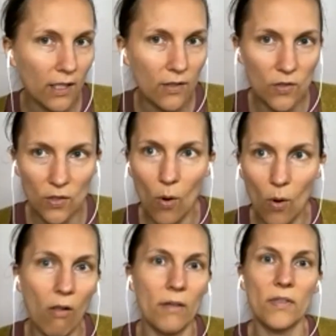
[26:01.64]
can do
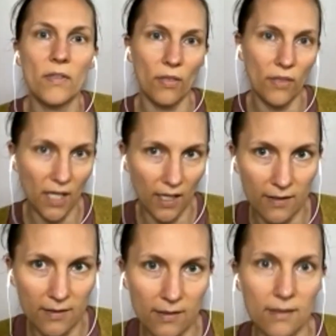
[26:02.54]
all of the
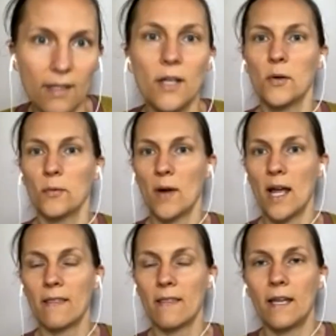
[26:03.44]
things,
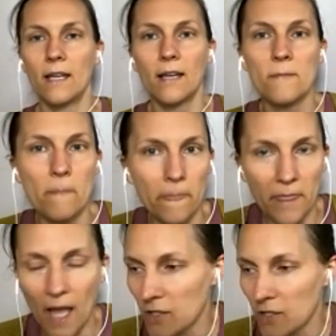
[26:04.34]
right? Like,
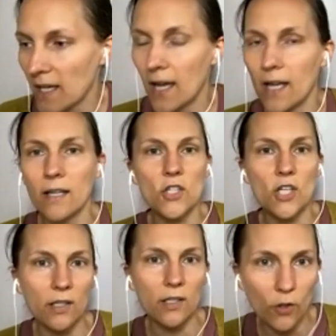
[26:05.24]
I just had a
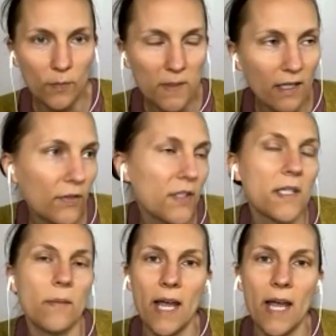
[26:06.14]
chicken coop delivered
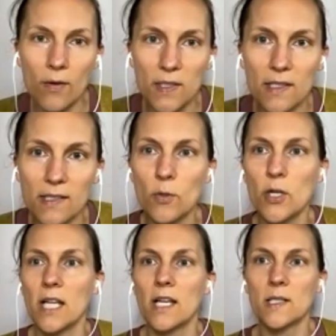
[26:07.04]
to my house this
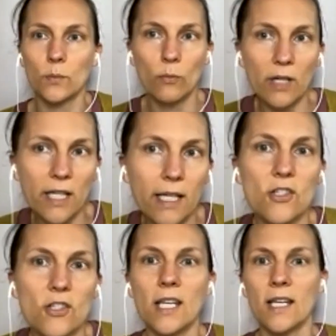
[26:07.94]
morning because we want to get
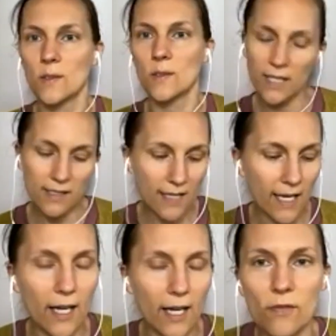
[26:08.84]
chickens. We can take
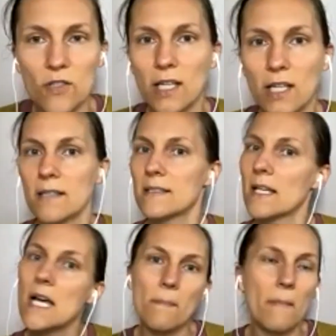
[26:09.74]
care of chickens.
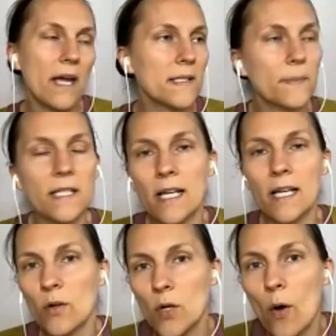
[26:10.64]
My husband and I
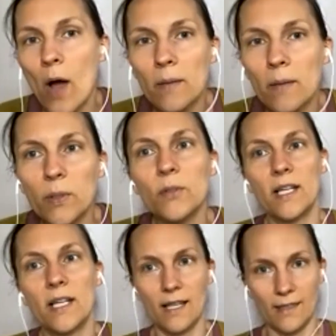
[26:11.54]
don't know how to build
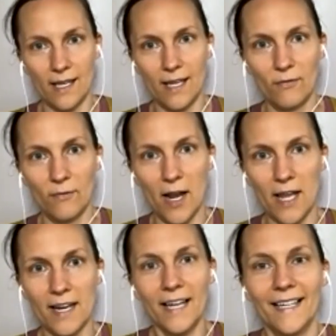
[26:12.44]
anything, right?
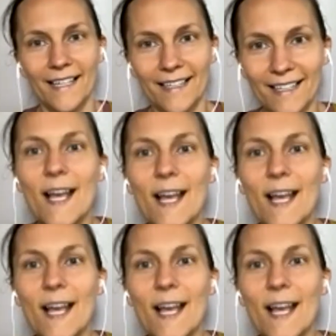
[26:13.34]
So